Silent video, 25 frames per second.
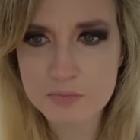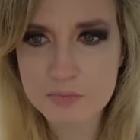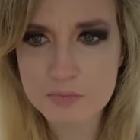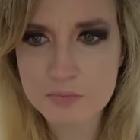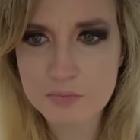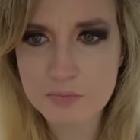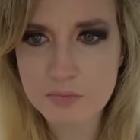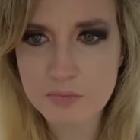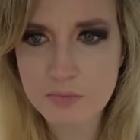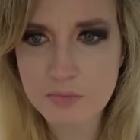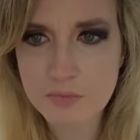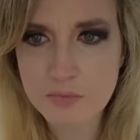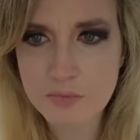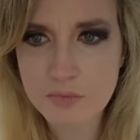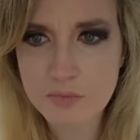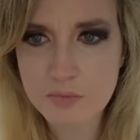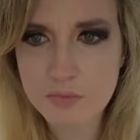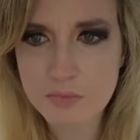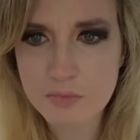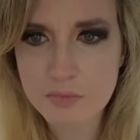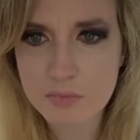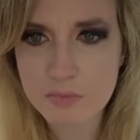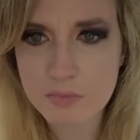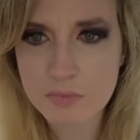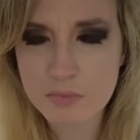
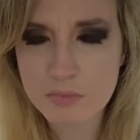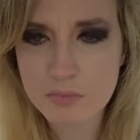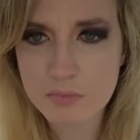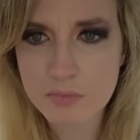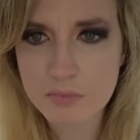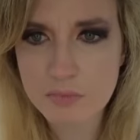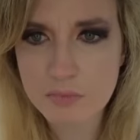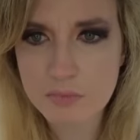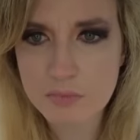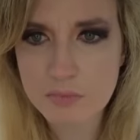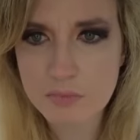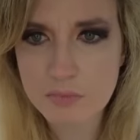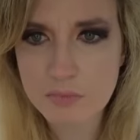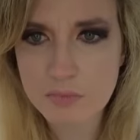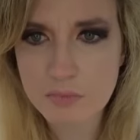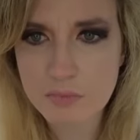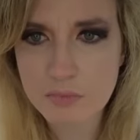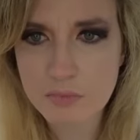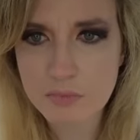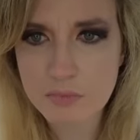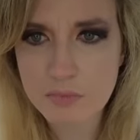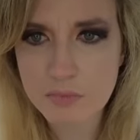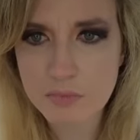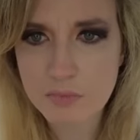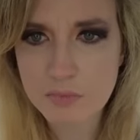
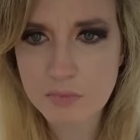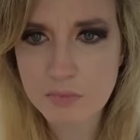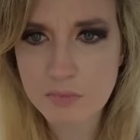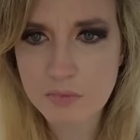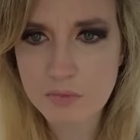Nothing is said.